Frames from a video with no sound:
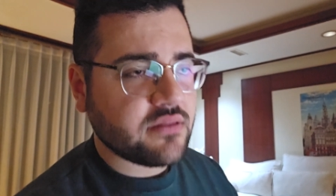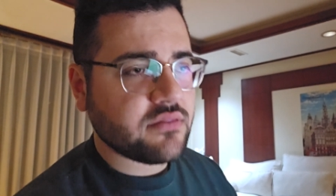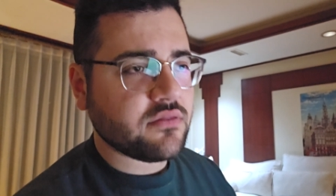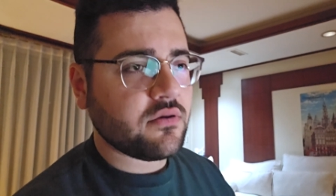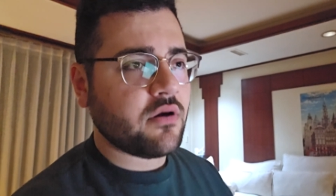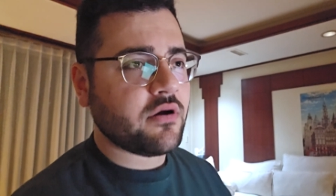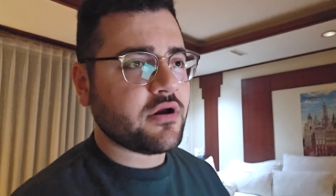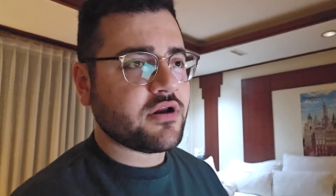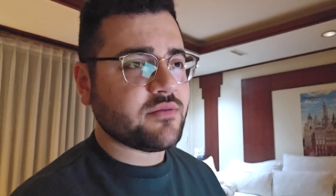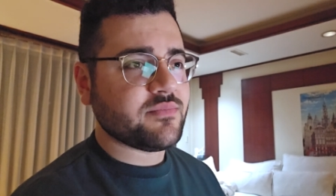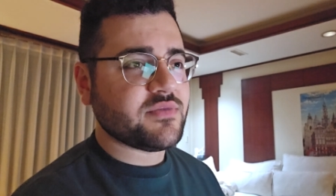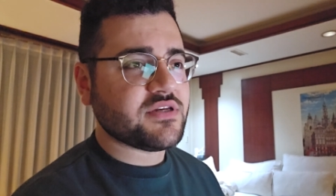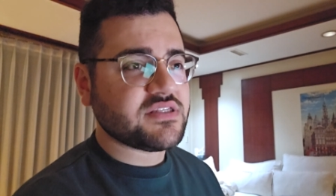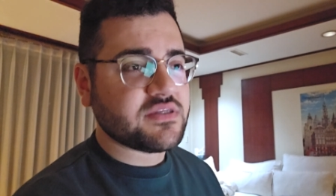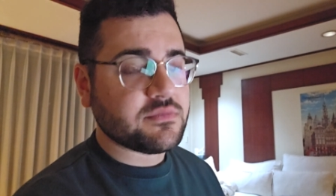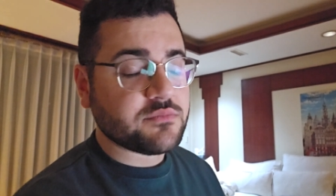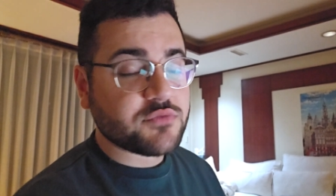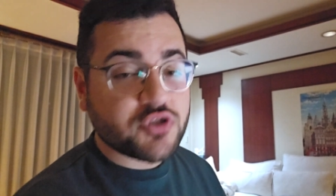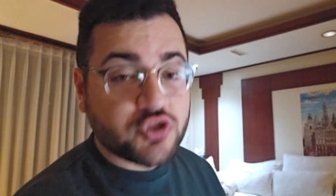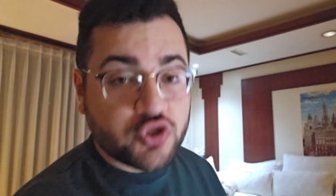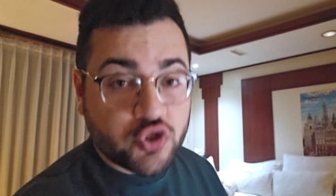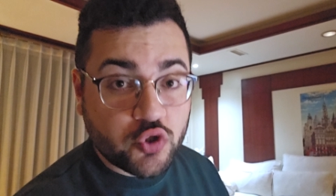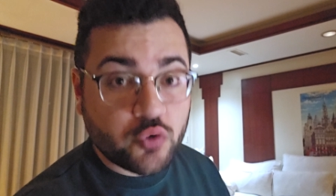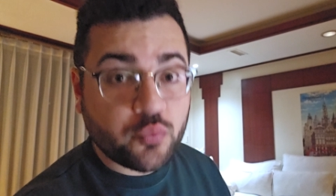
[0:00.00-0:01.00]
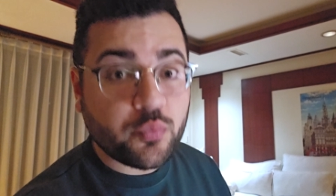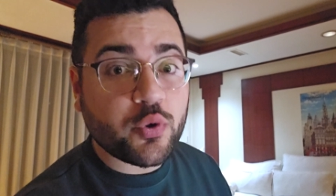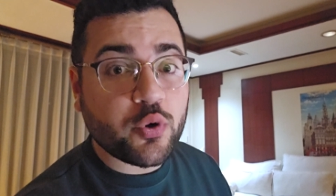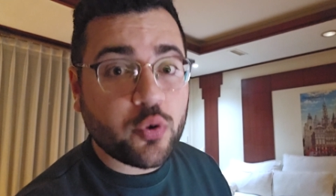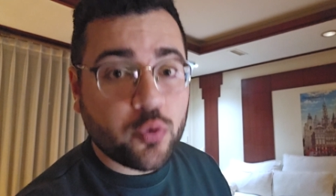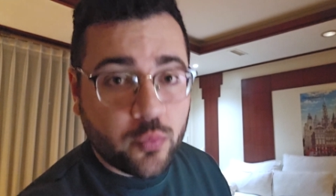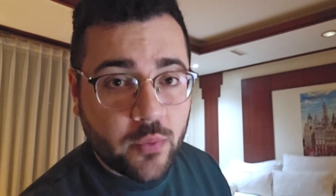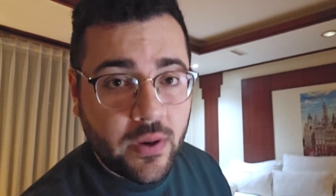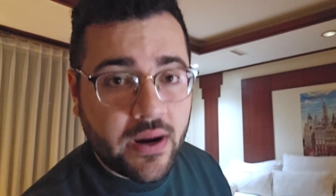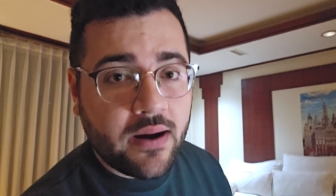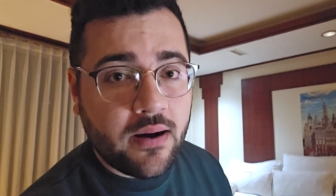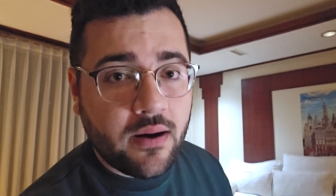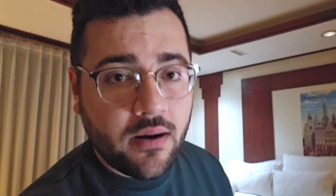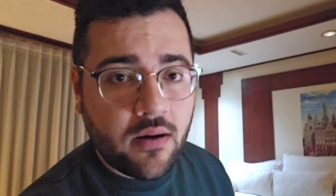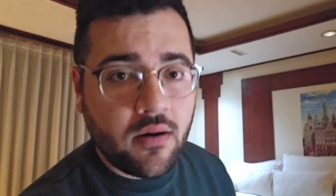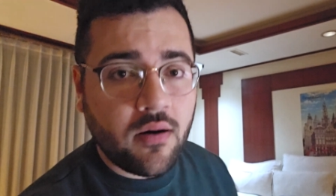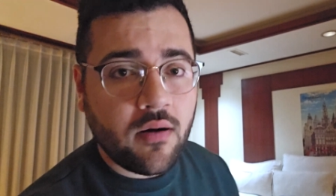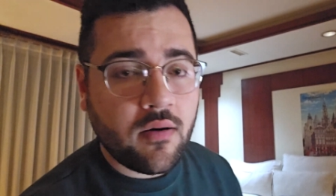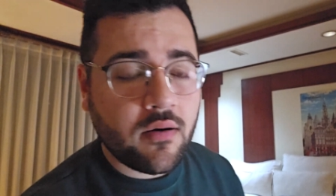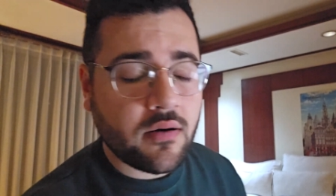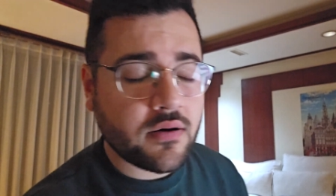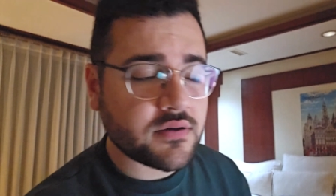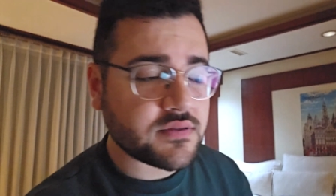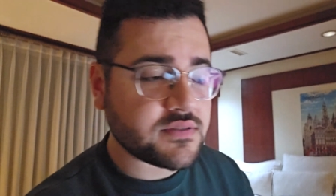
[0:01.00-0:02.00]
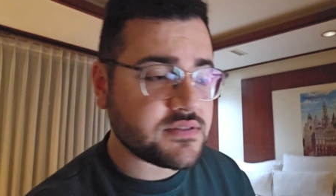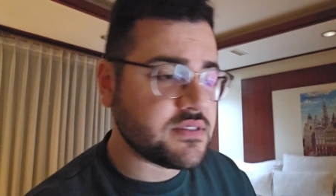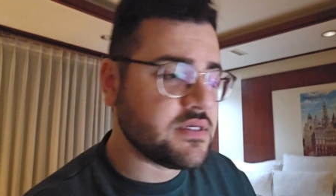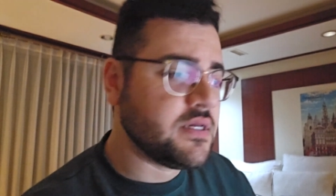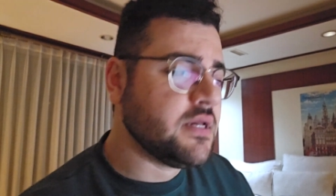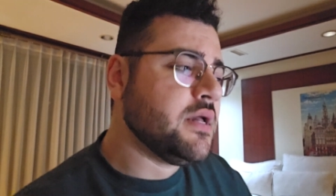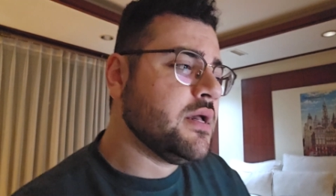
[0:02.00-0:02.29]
There are going to be some super rare cards